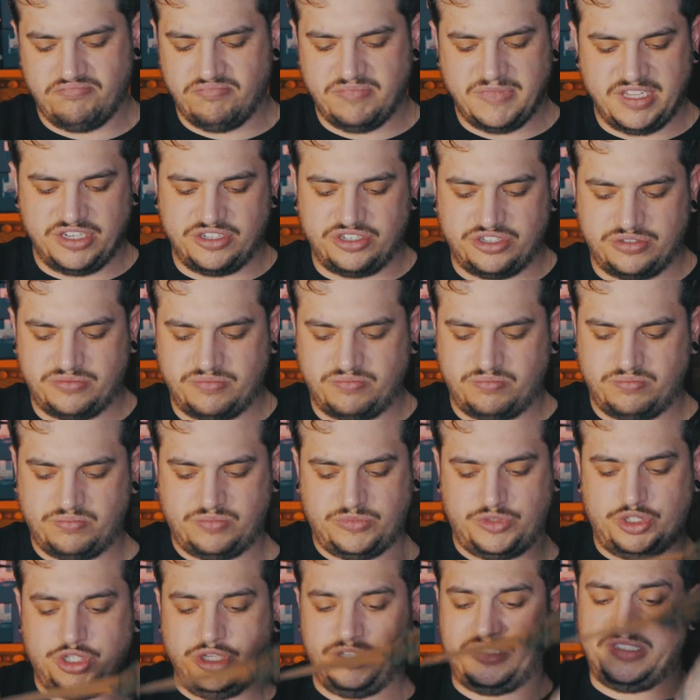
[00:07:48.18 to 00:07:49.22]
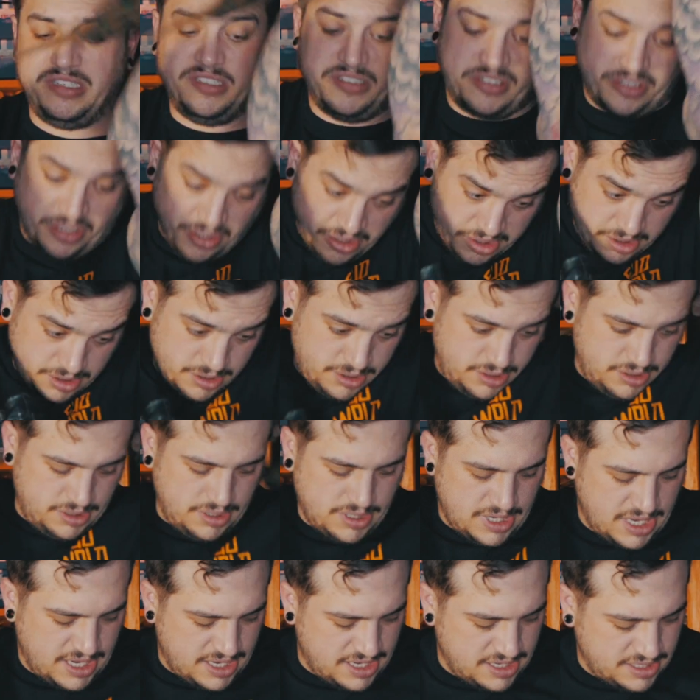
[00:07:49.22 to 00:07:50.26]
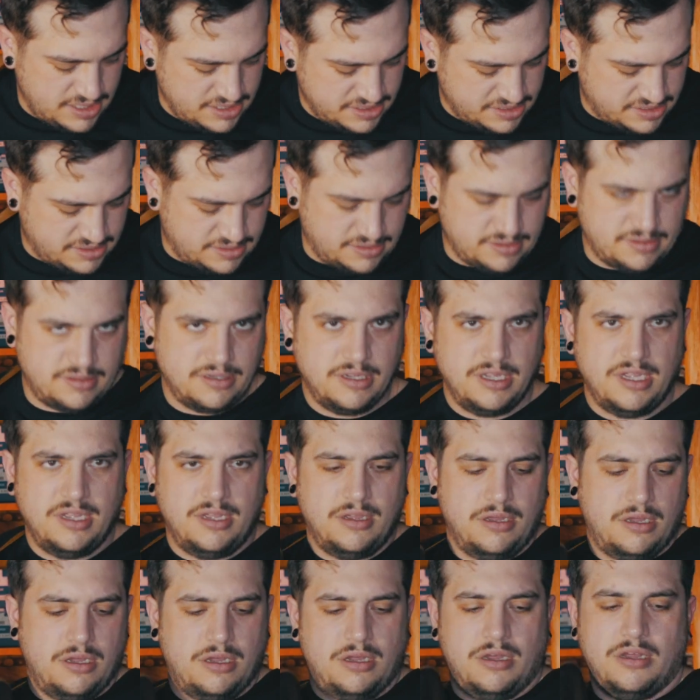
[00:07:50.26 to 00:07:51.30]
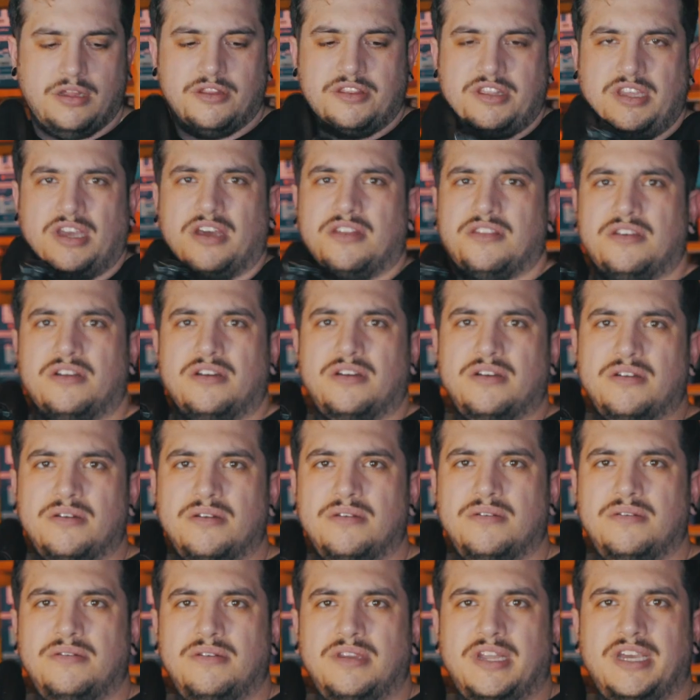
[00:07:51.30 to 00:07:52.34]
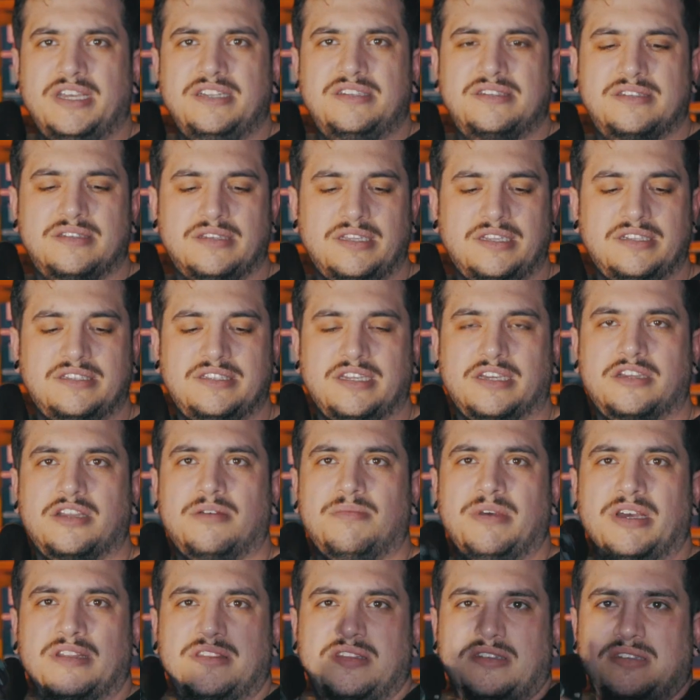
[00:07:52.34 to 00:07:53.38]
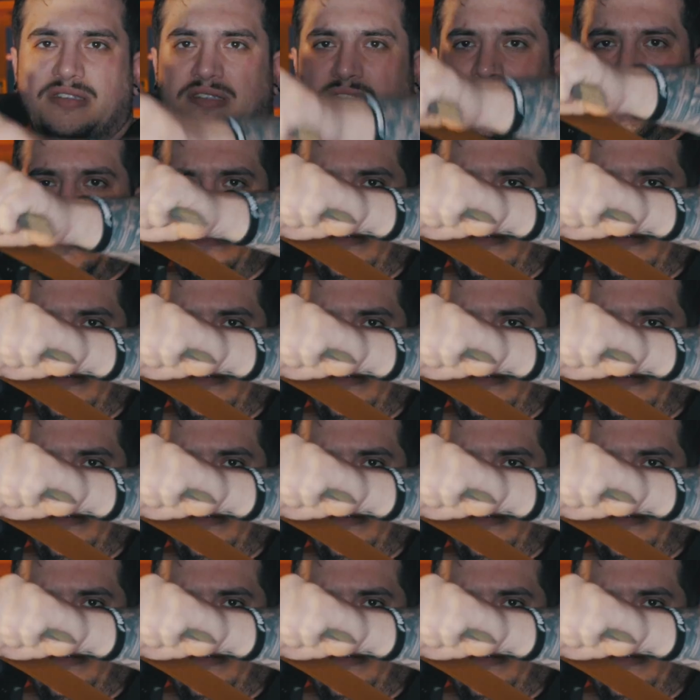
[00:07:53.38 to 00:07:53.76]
It's just as good as all the other nice slings that come out this.